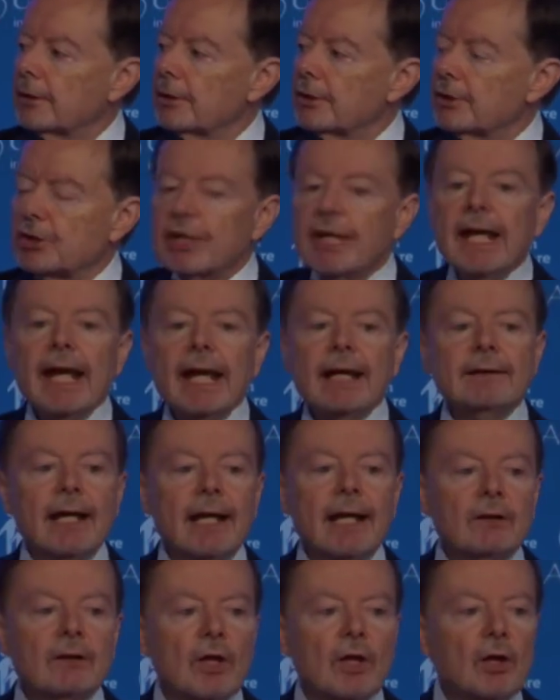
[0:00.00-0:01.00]
She had
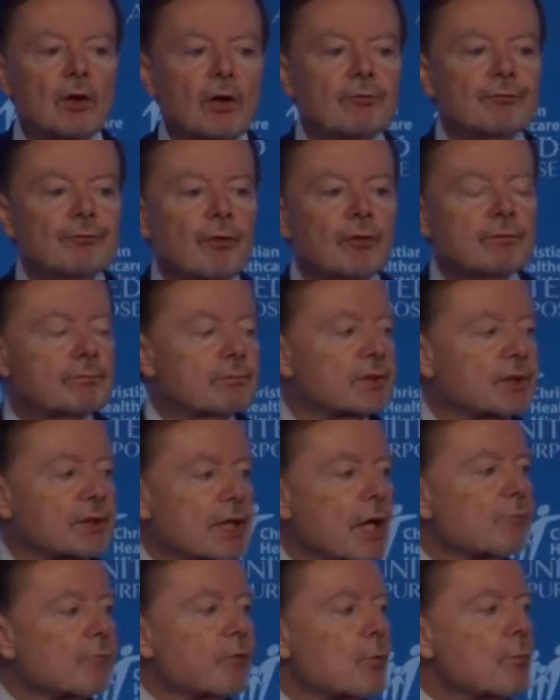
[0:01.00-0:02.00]
that letter for
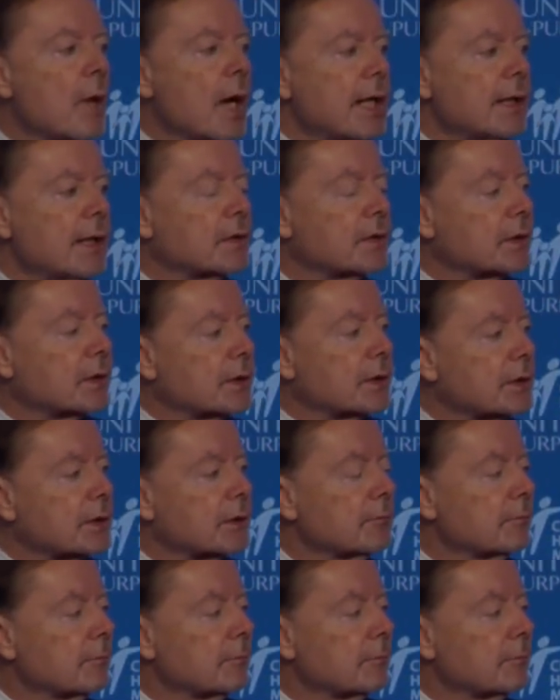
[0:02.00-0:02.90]
several months.